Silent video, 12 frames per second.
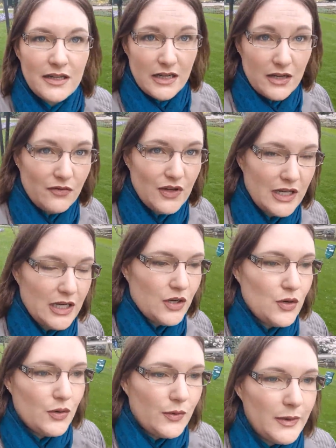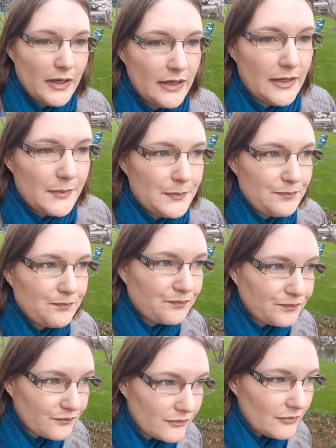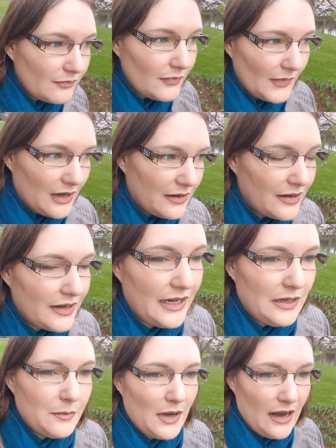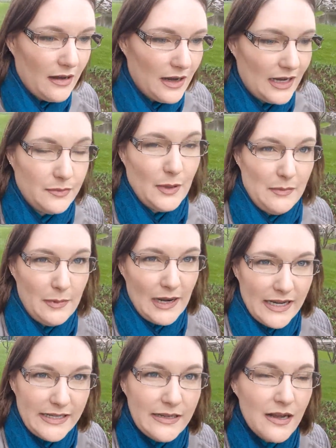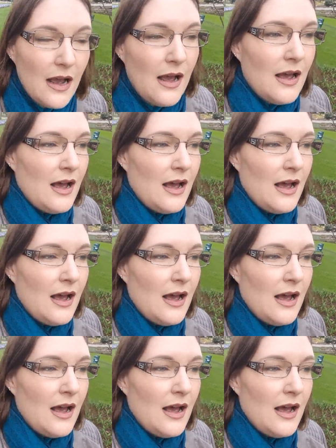did a video at my place,